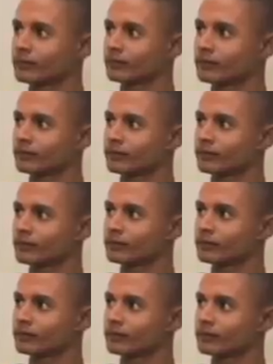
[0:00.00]

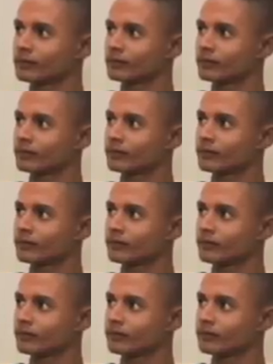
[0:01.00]

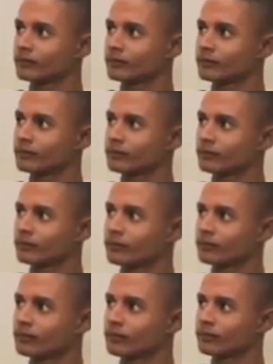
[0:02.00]

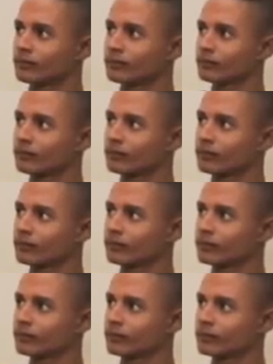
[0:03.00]

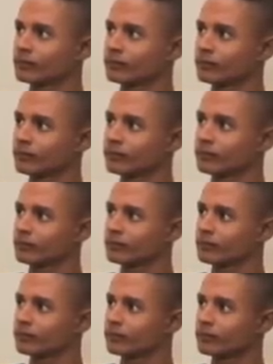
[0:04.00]

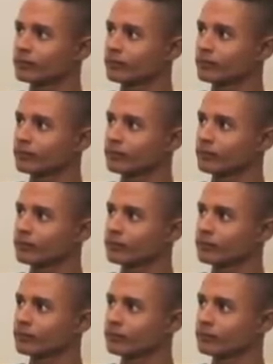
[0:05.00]

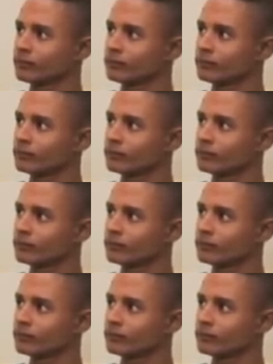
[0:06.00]
The person shown says nothing.